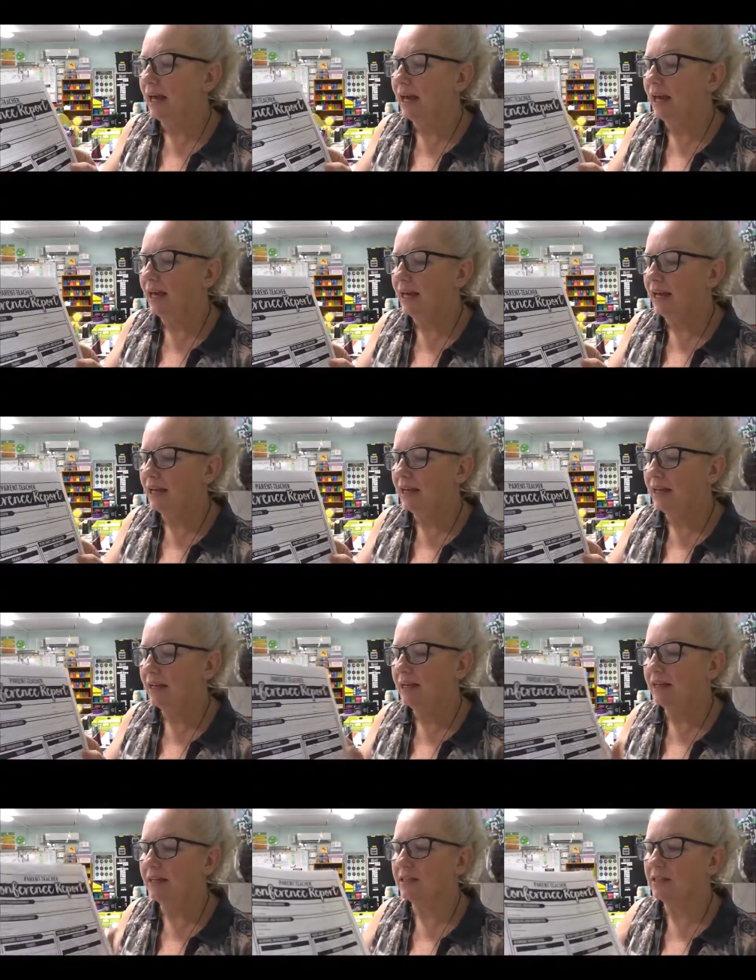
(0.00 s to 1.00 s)
And
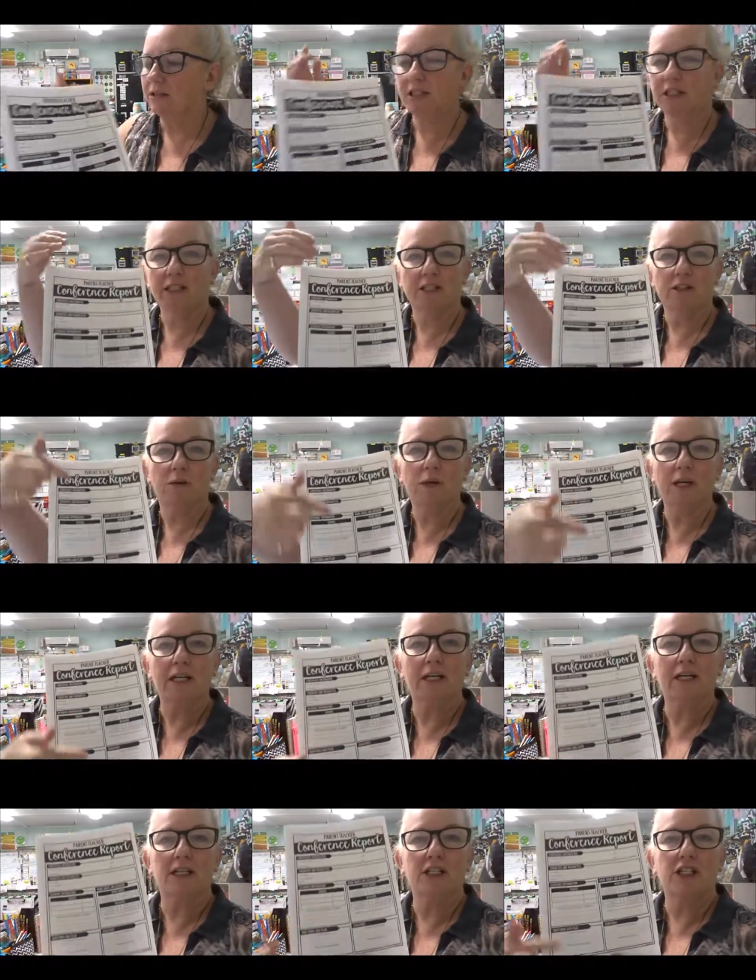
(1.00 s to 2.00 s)
so it just has a
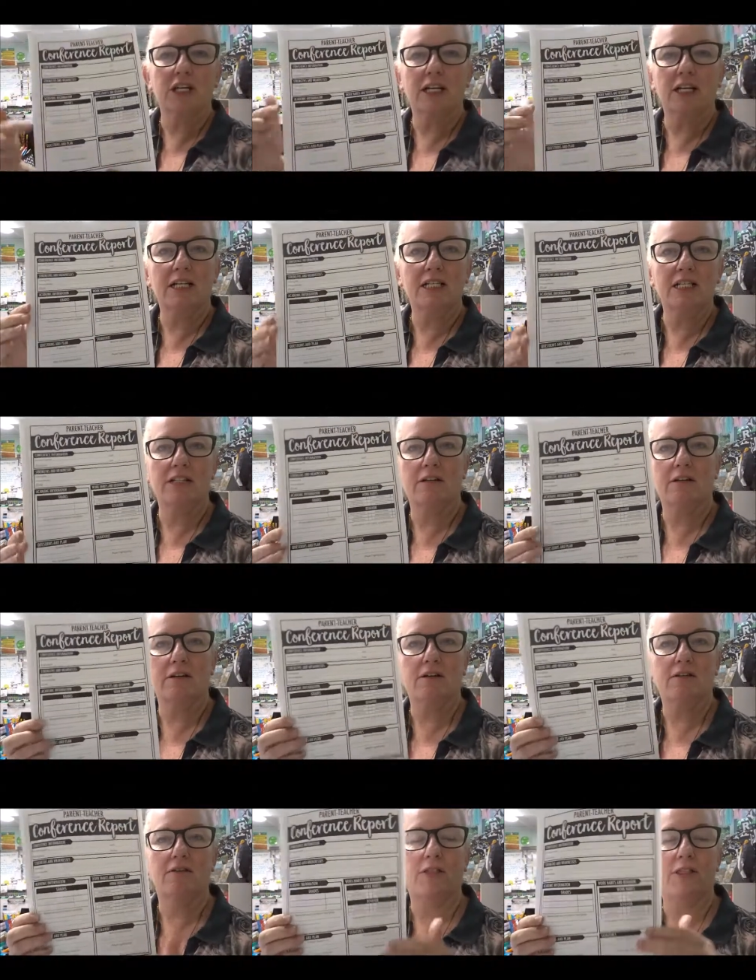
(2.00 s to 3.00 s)
quick checklist
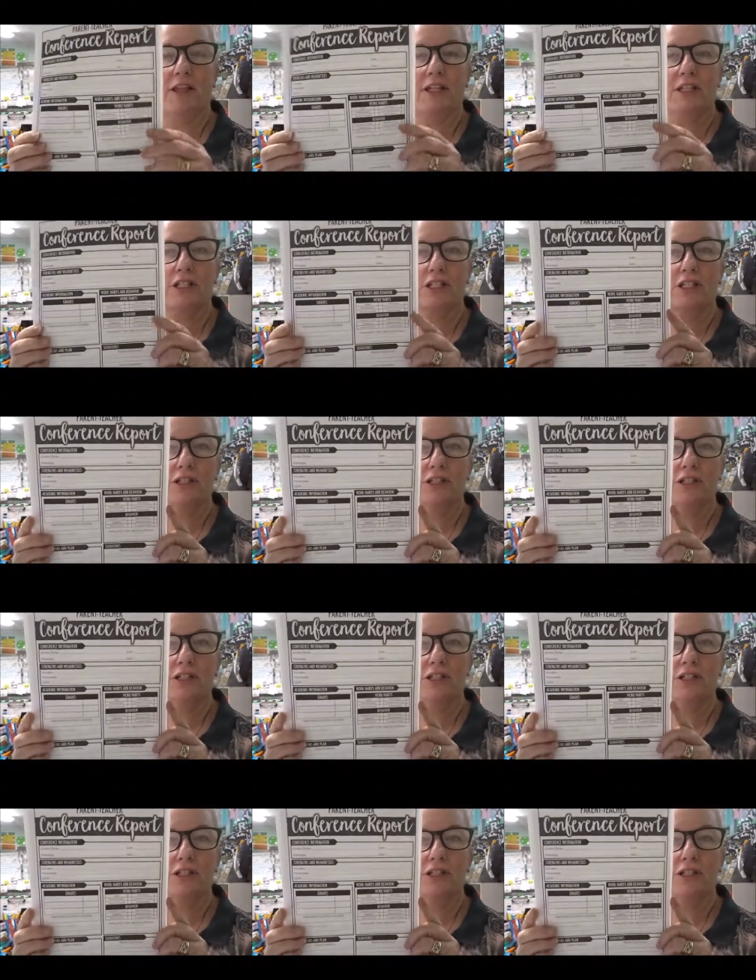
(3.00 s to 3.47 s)
of things to